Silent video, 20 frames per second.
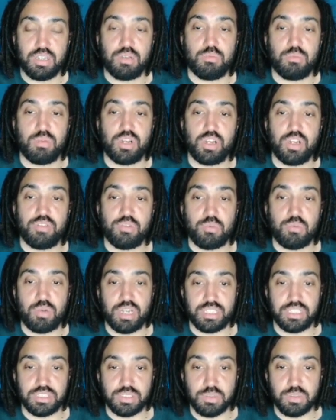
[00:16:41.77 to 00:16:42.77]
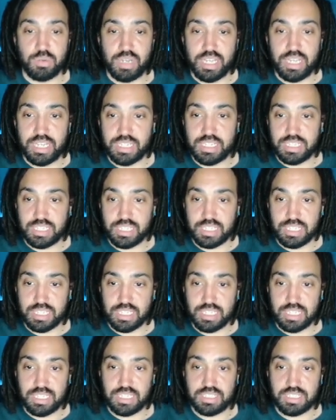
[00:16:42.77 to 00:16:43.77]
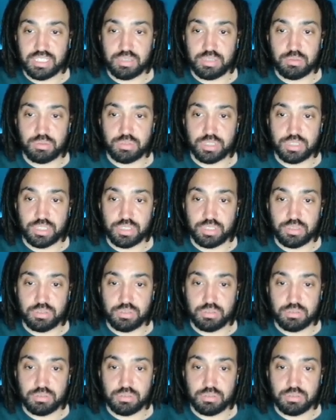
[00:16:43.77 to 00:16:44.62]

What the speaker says: 1 over y squared is equal to